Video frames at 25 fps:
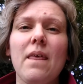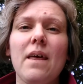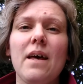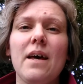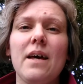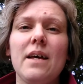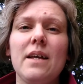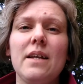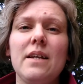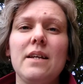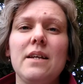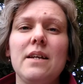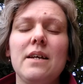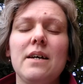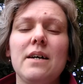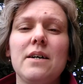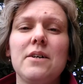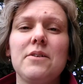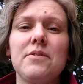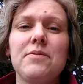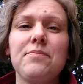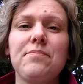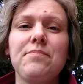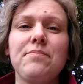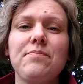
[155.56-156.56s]
And
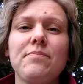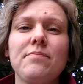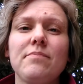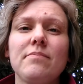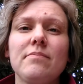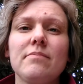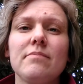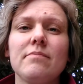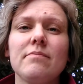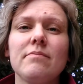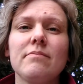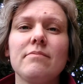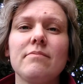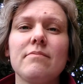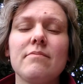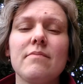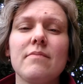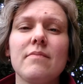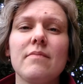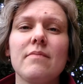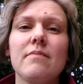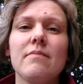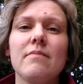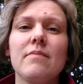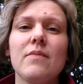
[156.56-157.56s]
um,
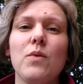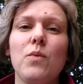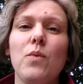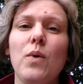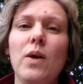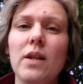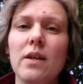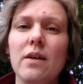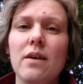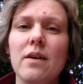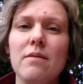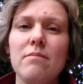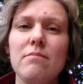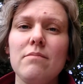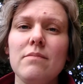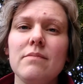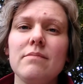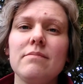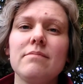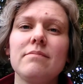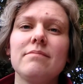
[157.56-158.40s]
welcome,